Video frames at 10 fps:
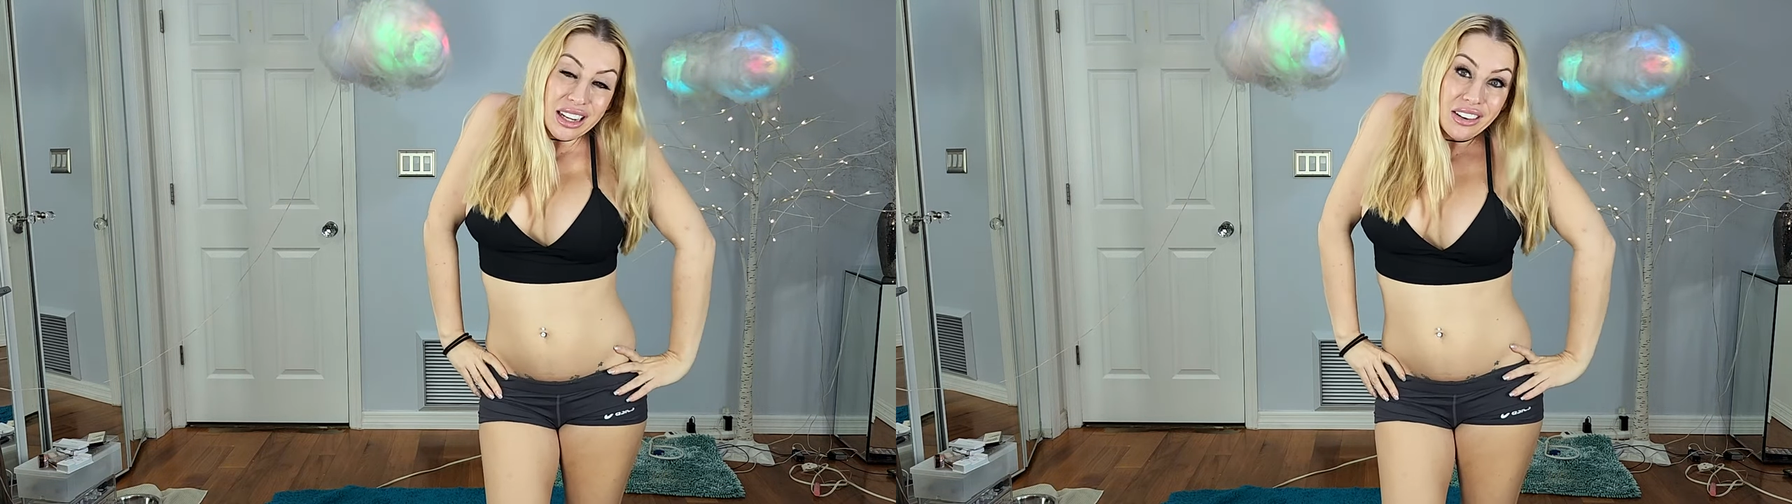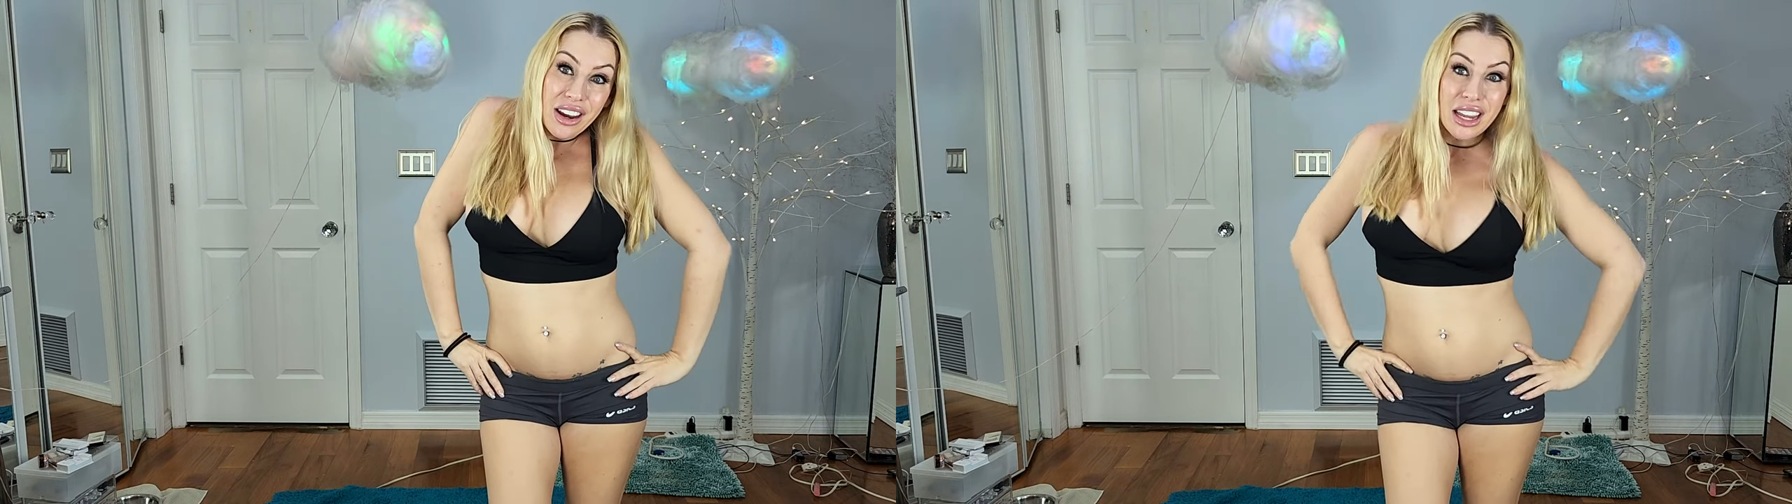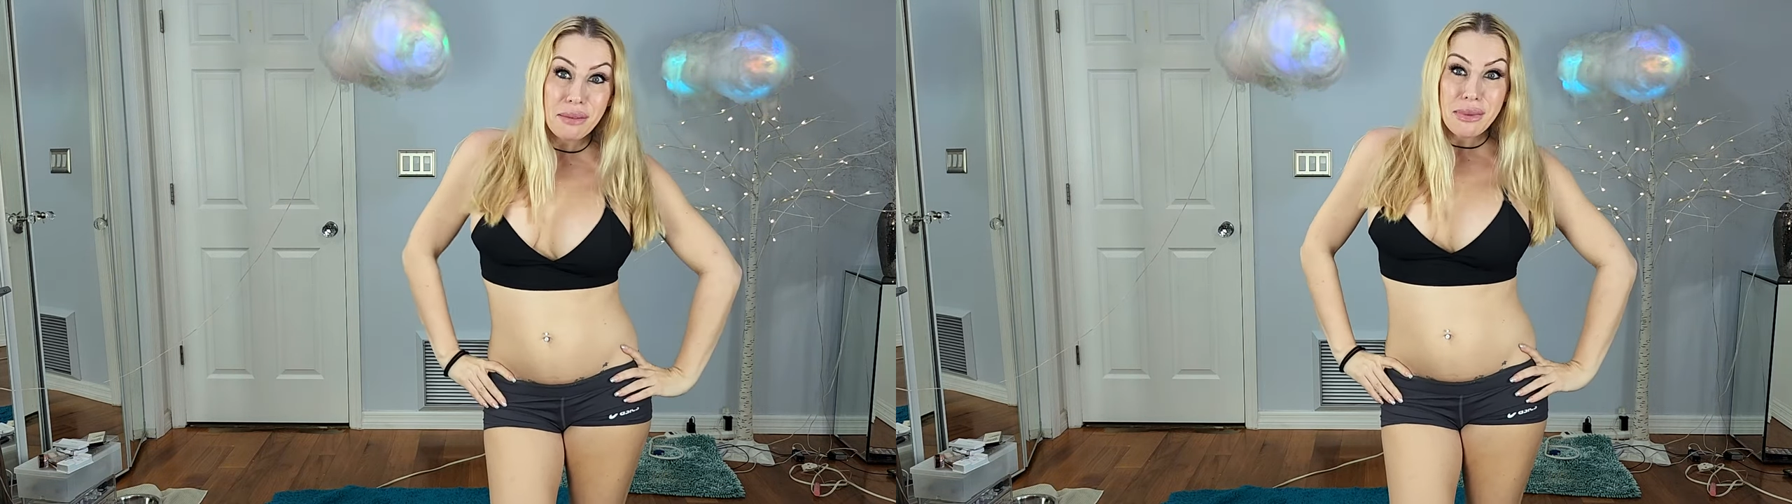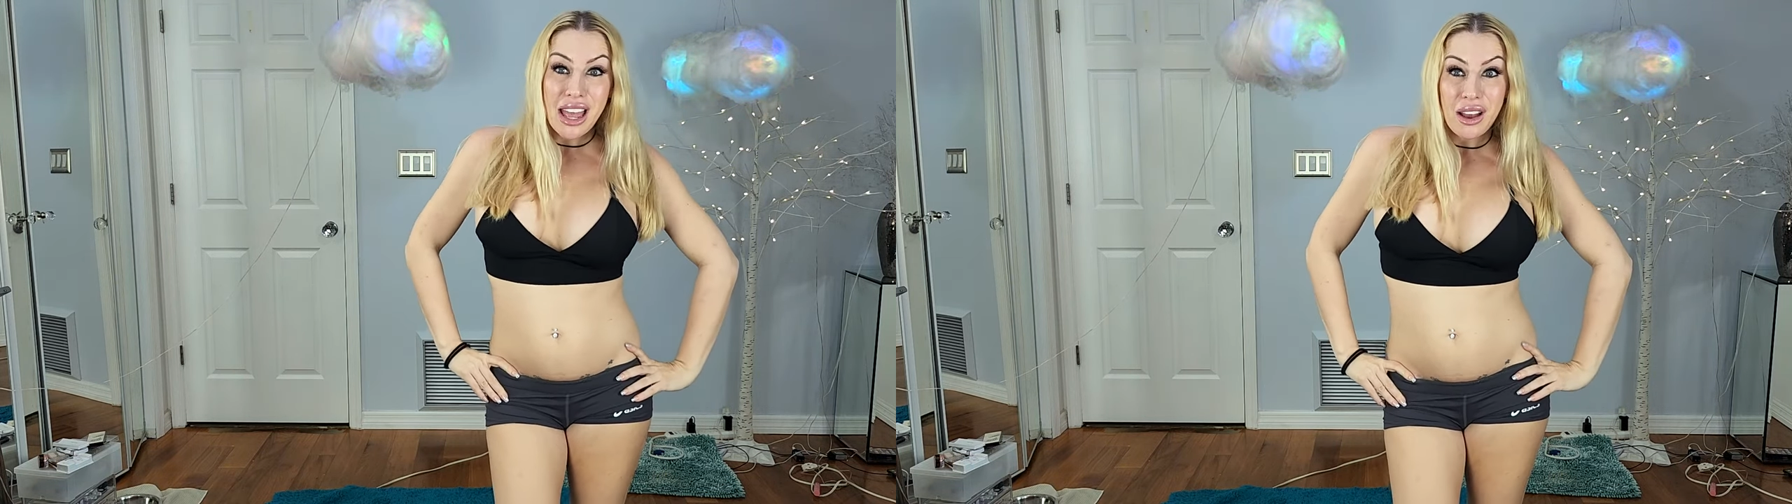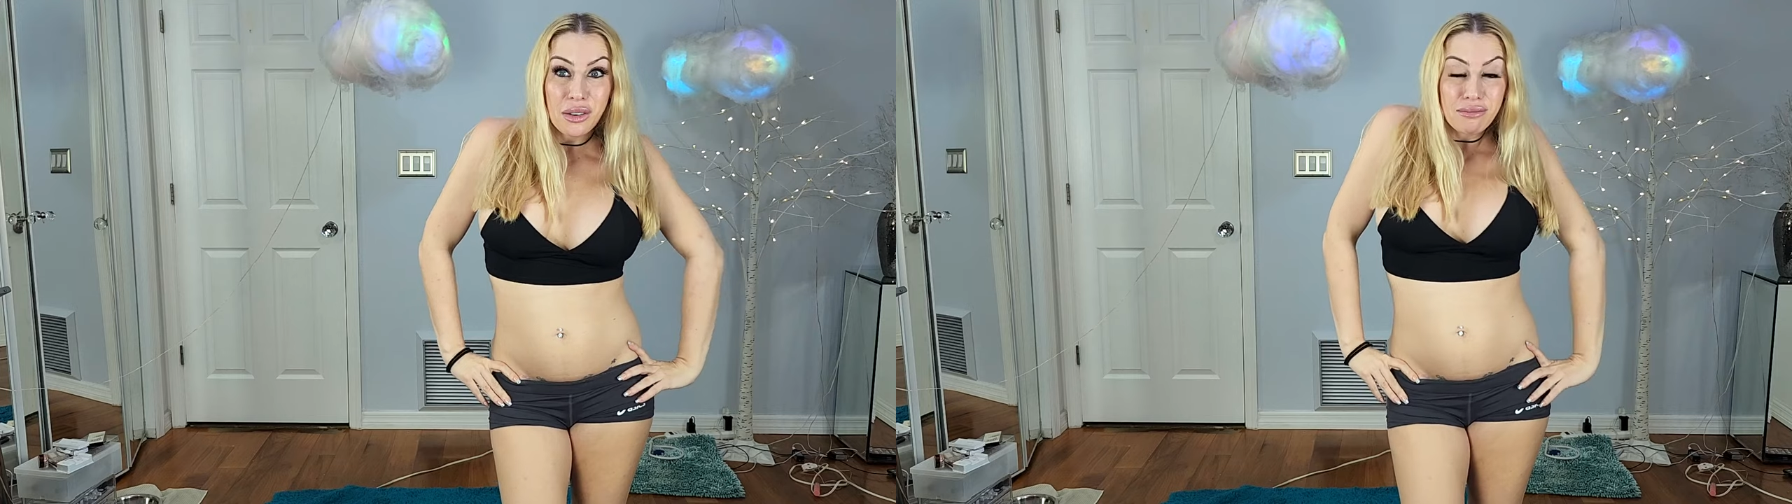here I am
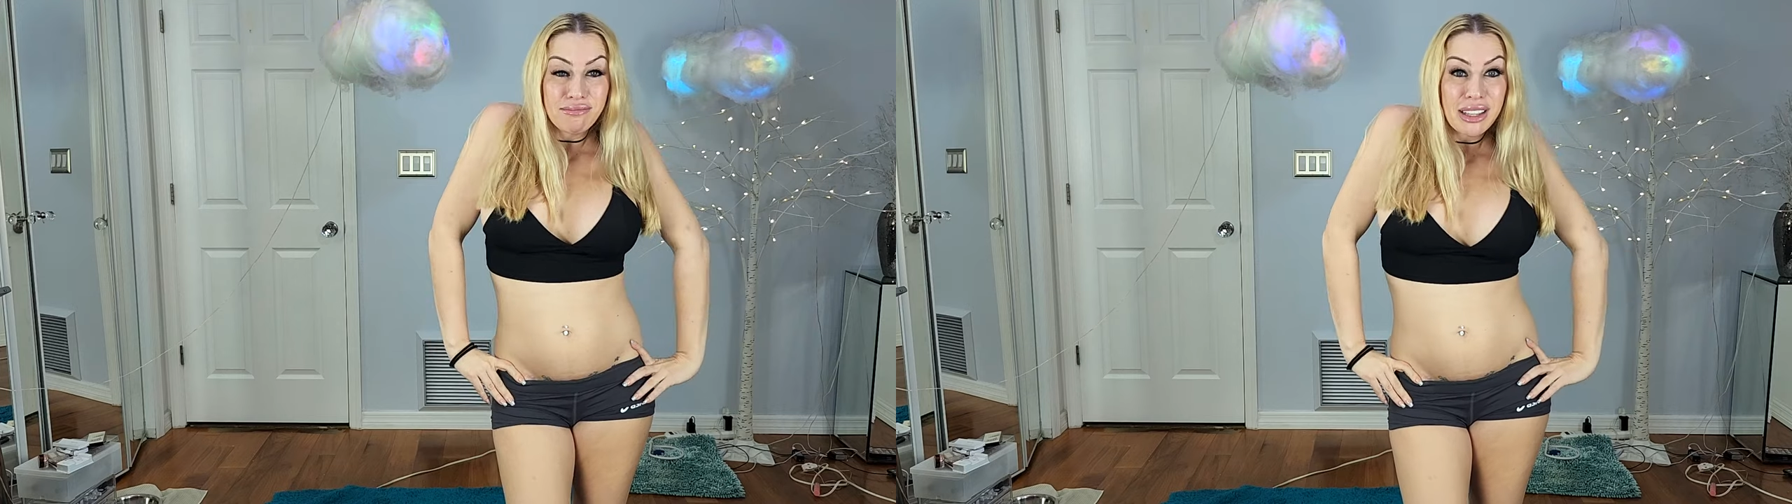now,